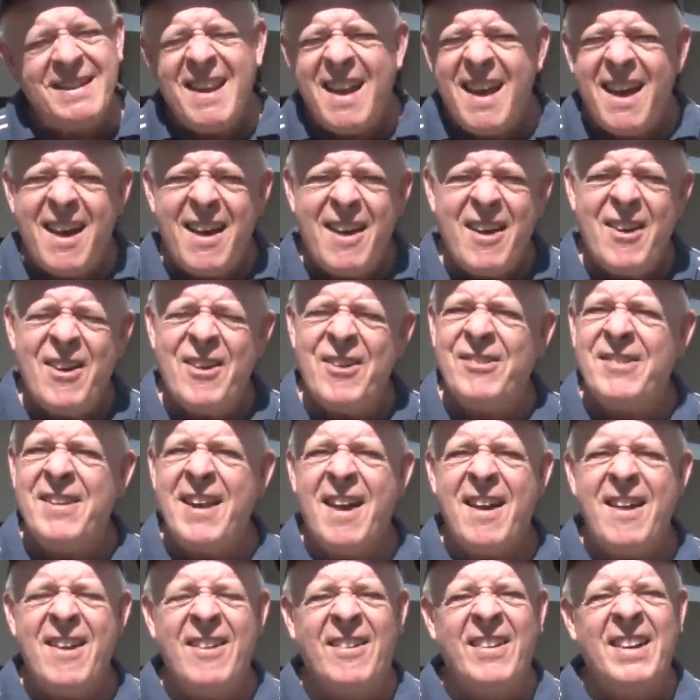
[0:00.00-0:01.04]
No,
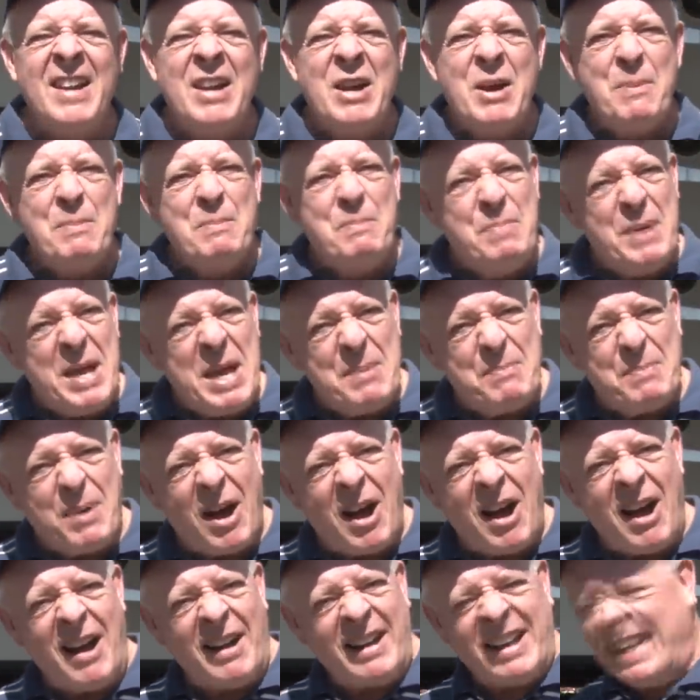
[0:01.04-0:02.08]
no. B P
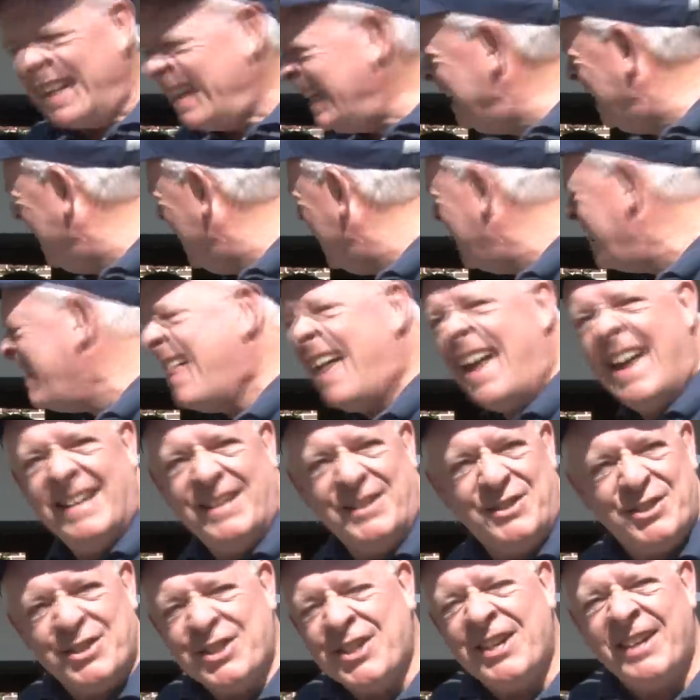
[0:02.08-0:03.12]
O C, get
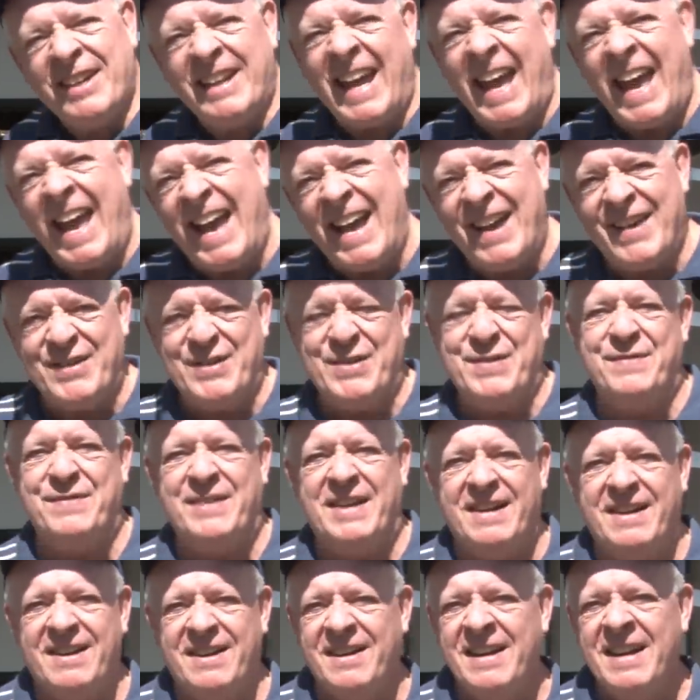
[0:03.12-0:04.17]
that junk out of
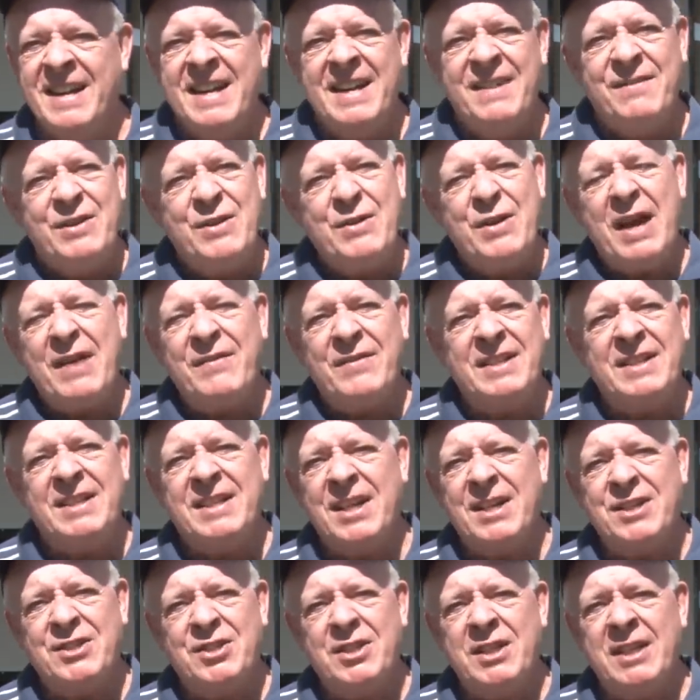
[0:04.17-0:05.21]
there. If you haven't
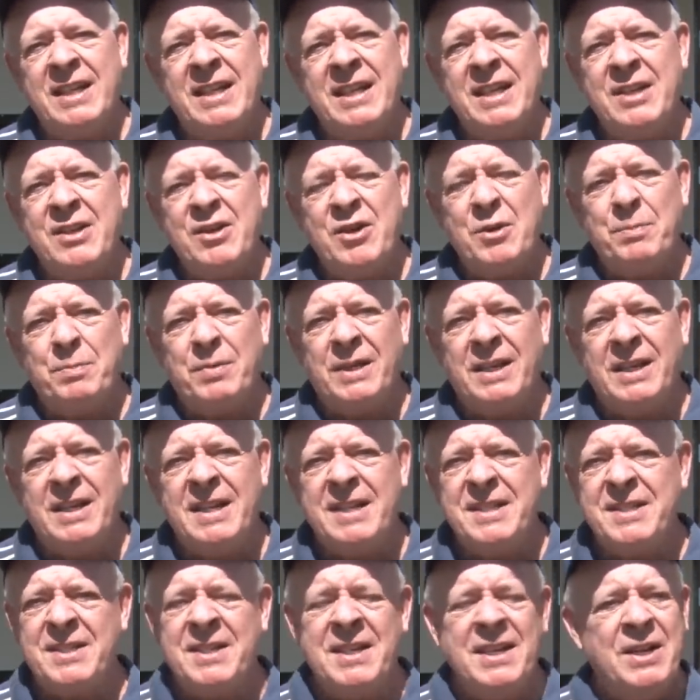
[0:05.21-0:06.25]
touched it in a year
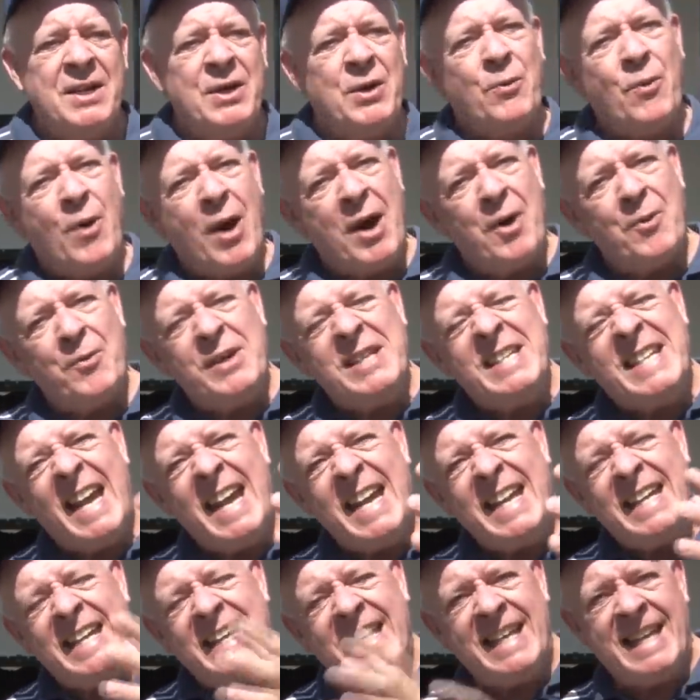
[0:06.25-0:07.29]
plus, why are we
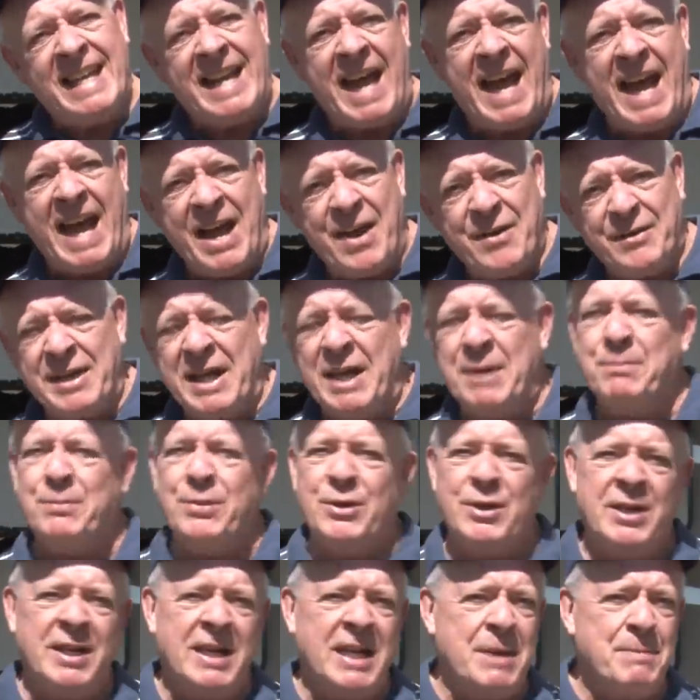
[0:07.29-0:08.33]
taking it out and
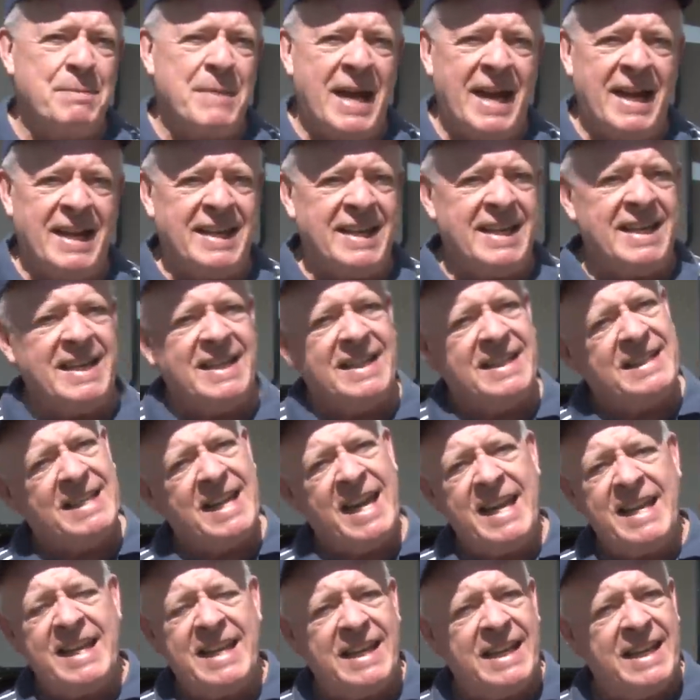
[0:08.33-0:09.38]
putting it back in?
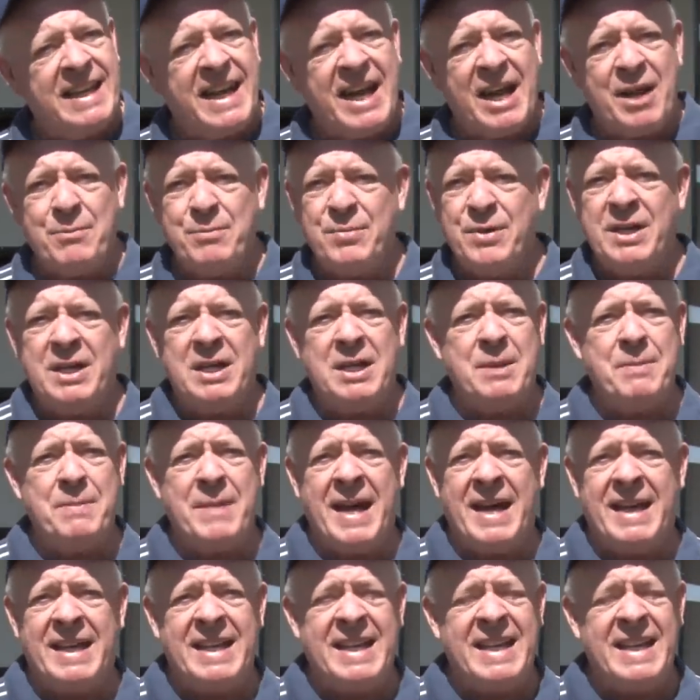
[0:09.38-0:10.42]
Taking it out, putting it
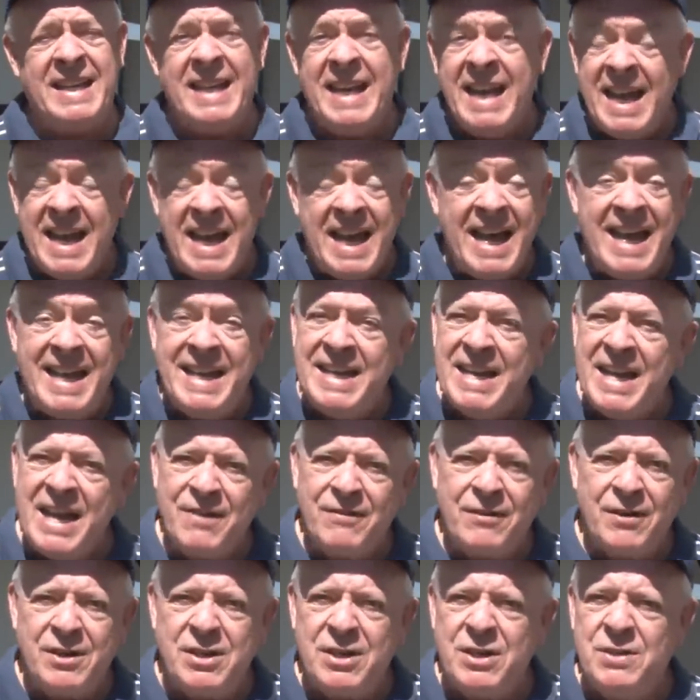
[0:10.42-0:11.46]
back in, and
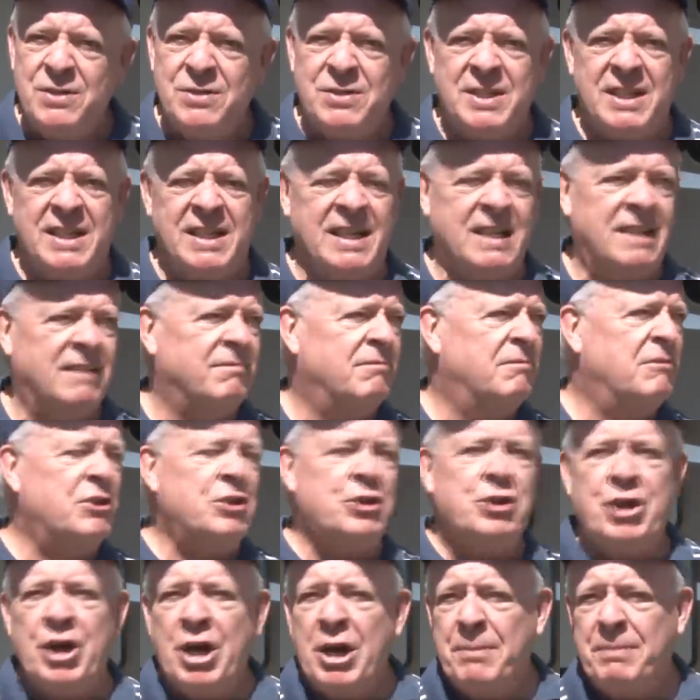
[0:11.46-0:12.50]
never using it.
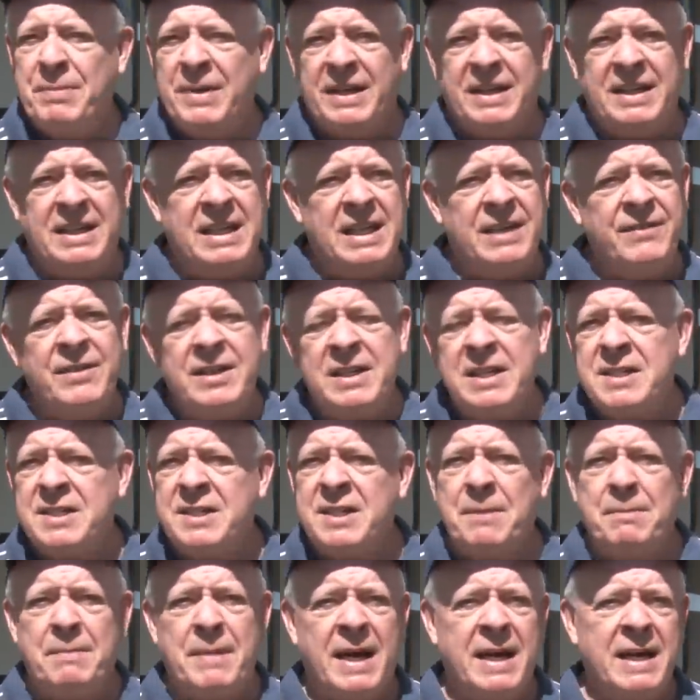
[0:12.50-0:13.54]
Dump it, give it to
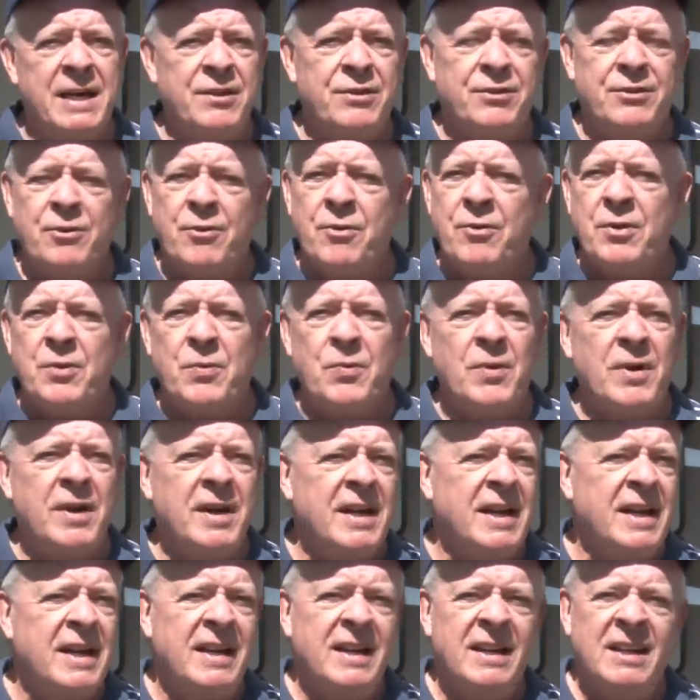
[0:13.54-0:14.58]
somebody, throw it
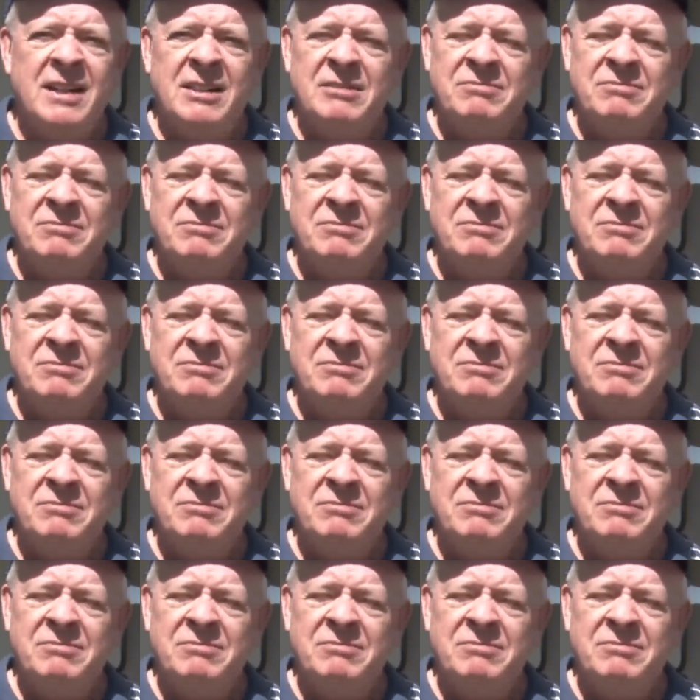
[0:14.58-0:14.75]
away.